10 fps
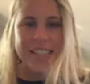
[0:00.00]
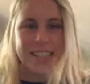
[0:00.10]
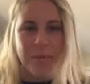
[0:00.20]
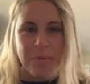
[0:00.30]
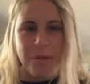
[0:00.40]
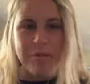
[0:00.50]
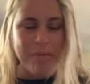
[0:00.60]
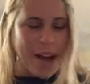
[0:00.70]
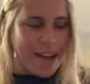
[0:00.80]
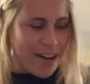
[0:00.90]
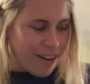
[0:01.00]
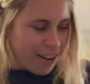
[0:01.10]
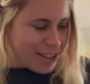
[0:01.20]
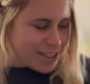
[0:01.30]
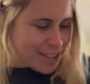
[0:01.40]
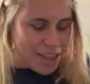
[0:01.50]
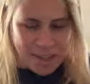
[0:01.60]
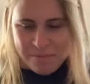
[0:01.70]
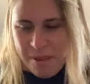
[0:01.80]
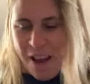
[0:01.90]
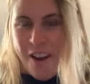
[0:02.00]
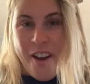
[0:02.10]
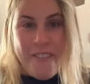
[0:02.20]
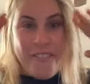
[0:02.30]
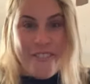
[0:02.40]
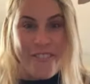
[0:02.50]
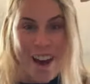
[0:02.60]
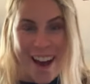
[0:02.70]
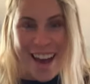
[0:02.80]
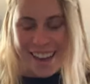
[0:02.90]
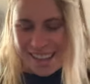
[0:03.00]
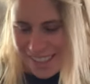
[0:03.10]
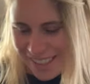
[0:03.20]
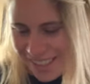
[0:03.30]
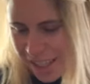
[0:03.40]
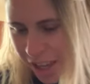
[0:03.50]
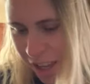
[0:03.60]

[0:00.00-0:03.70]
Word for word: some of my awesome finds